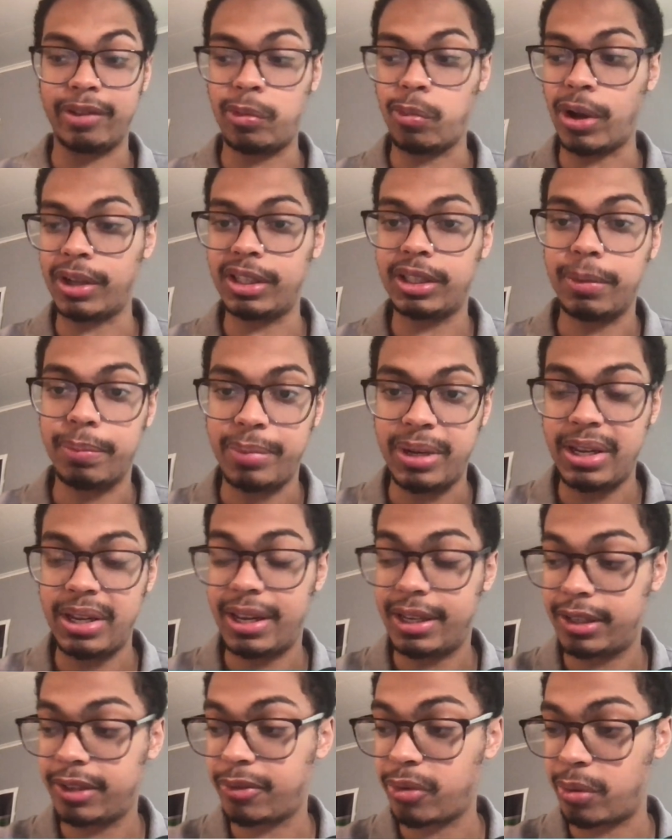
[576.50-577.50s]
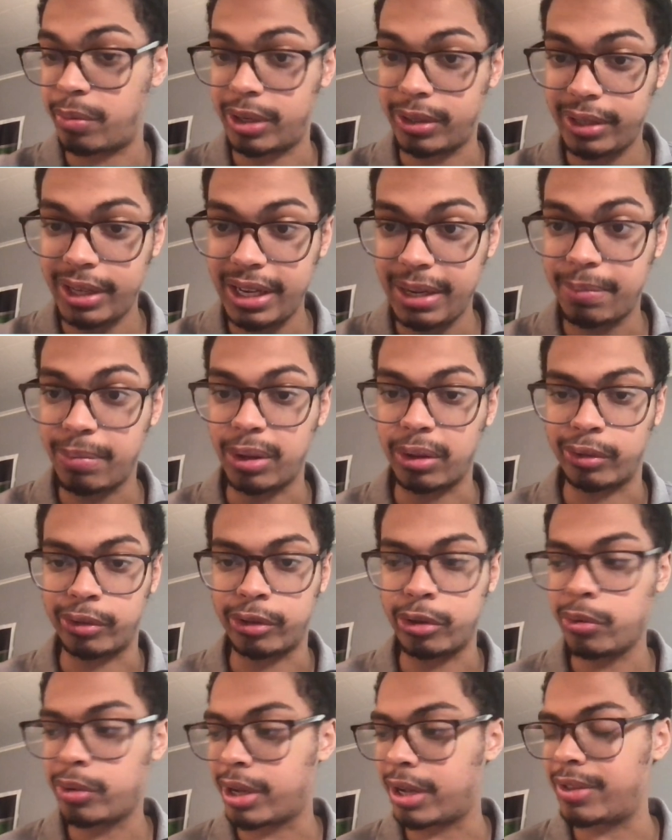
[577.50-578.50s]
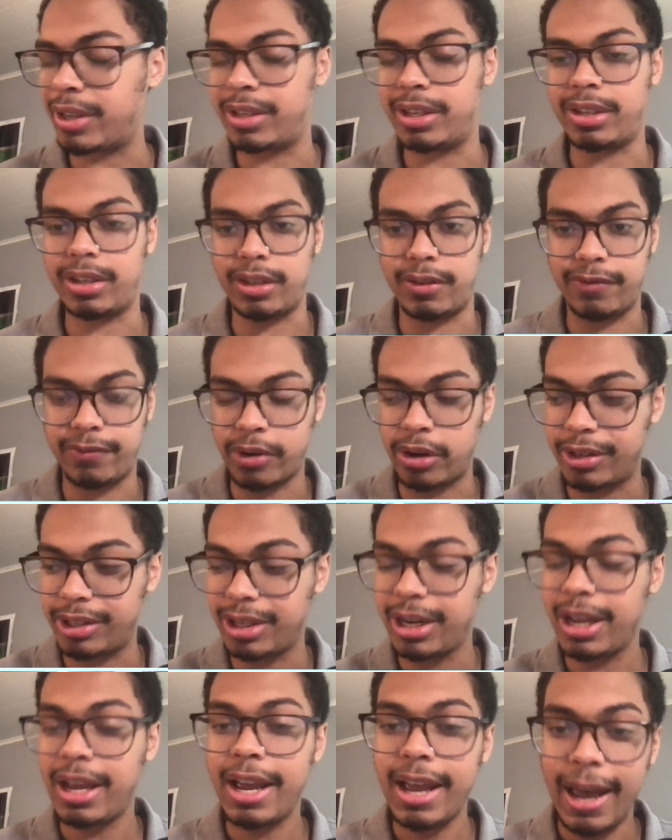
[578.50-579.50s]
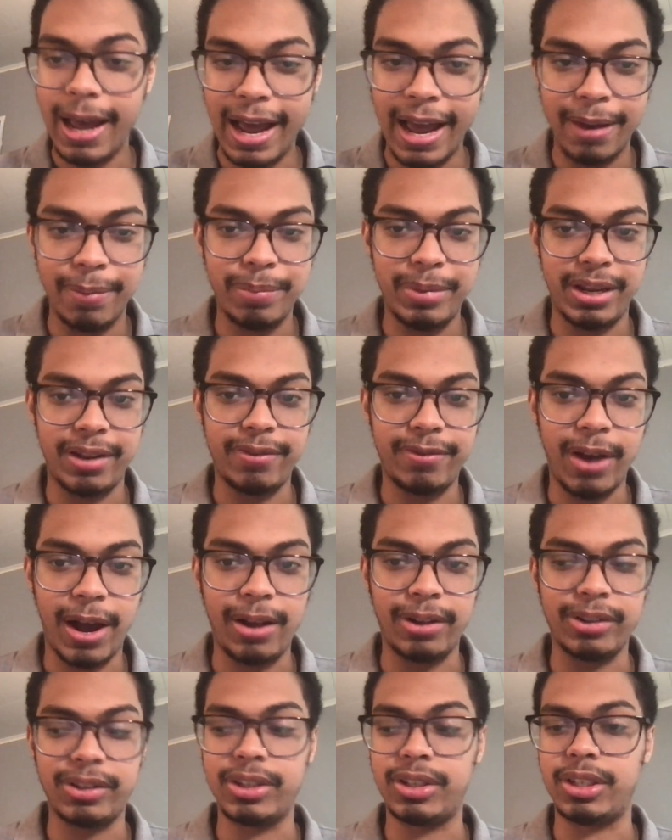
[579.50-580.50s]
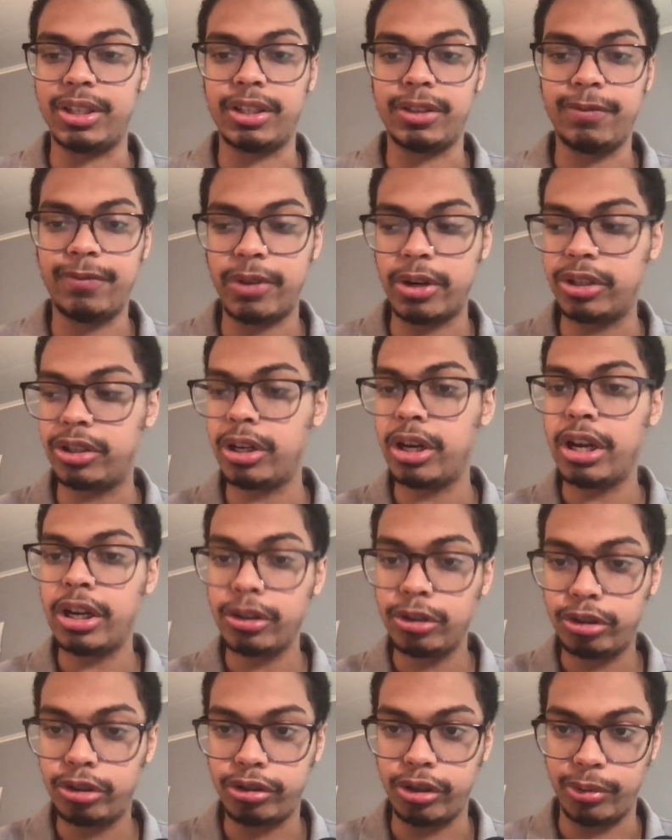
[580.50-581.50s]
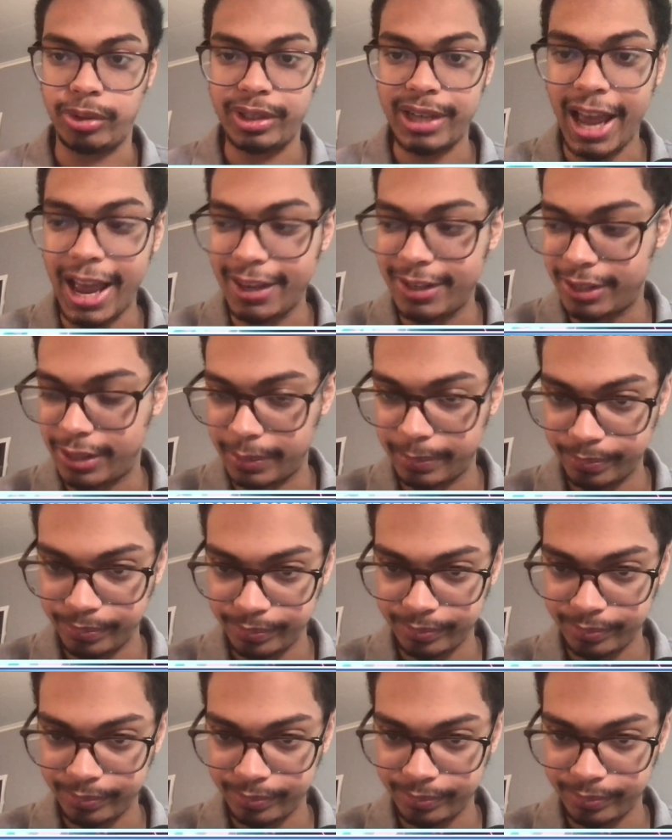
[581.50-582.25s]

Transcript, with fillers: wants to beat his former team. But Luka, this is his first NBA Finals. This is his first true test.